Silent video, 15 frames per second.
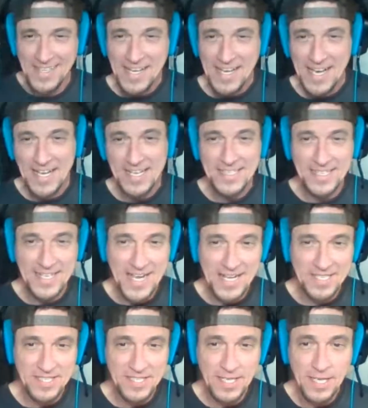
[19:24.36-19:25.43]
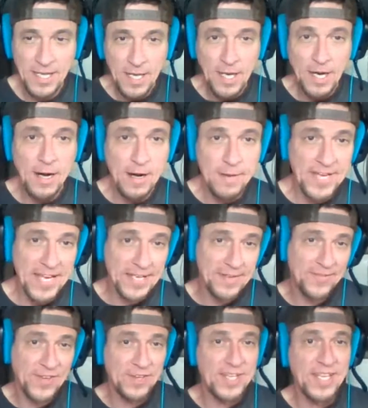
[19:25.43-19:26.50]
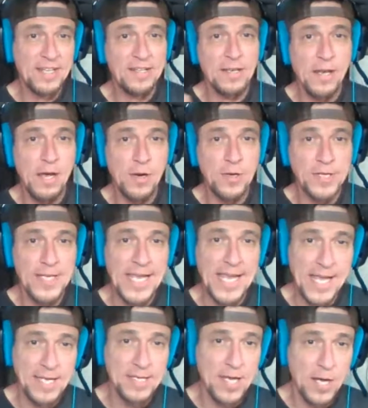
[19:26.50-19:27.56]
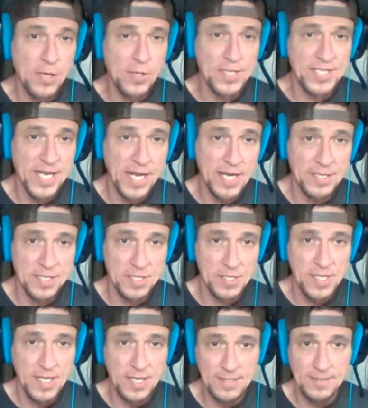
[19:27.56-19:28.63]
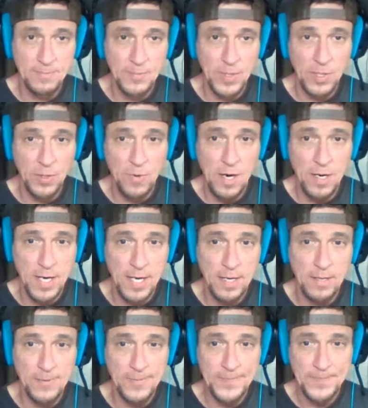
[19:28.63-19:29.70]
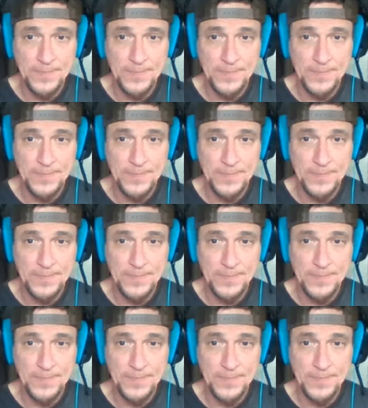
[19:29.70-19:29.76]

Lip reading: I did actually, and if you didn't know, you can go and change your custom URL.